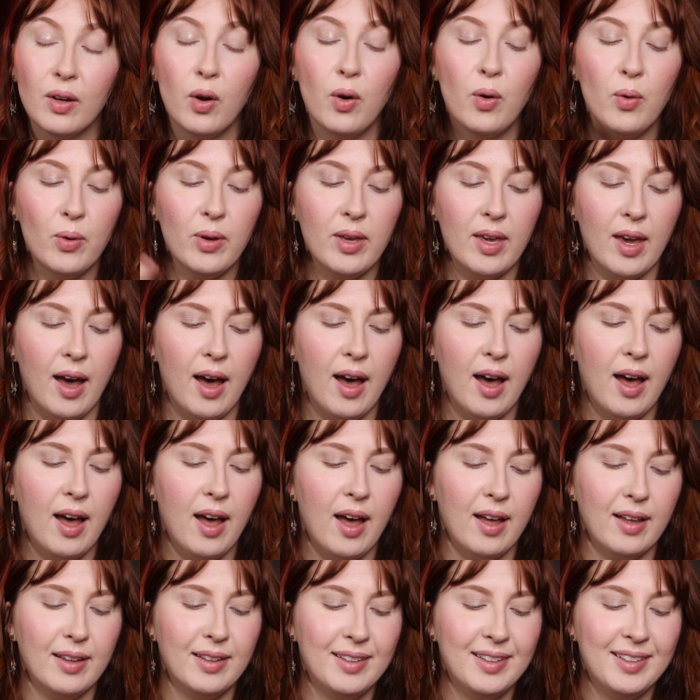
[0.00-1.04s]
Oh
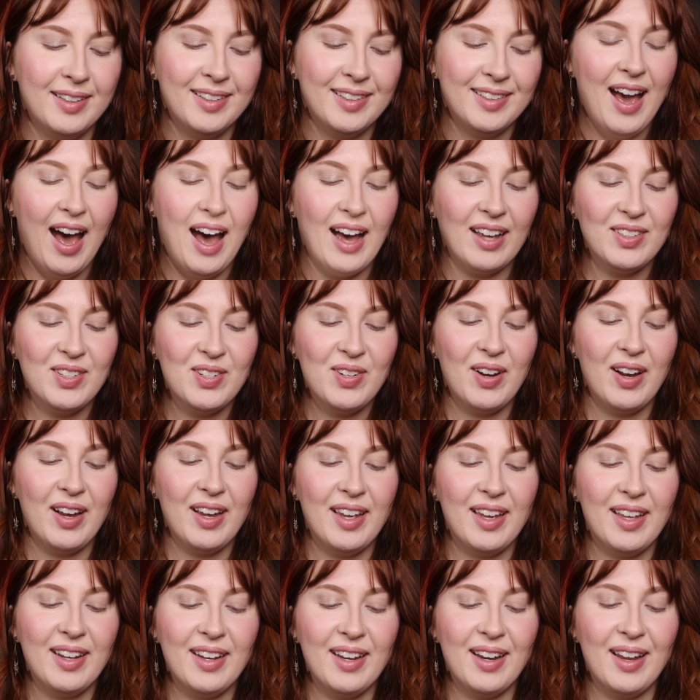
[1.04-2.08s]
yeah. I'll try
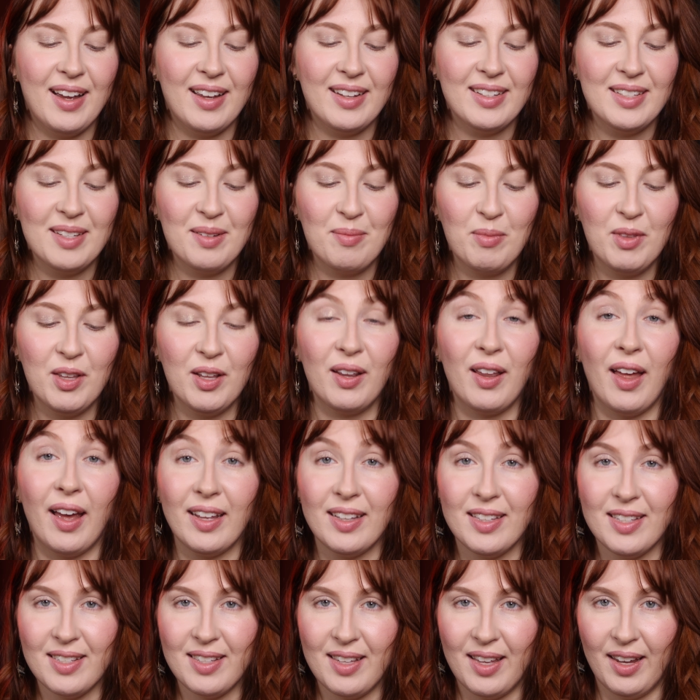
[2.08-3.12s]
and dim the
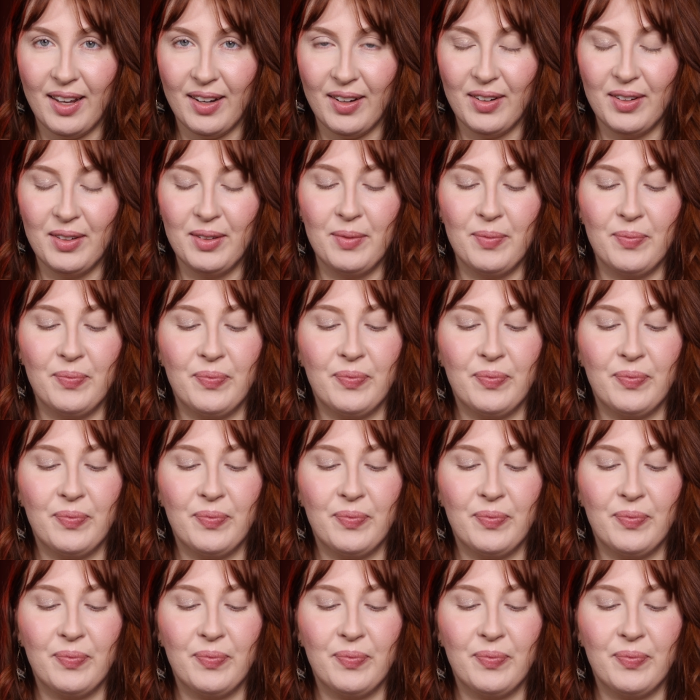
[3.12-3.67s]
lights later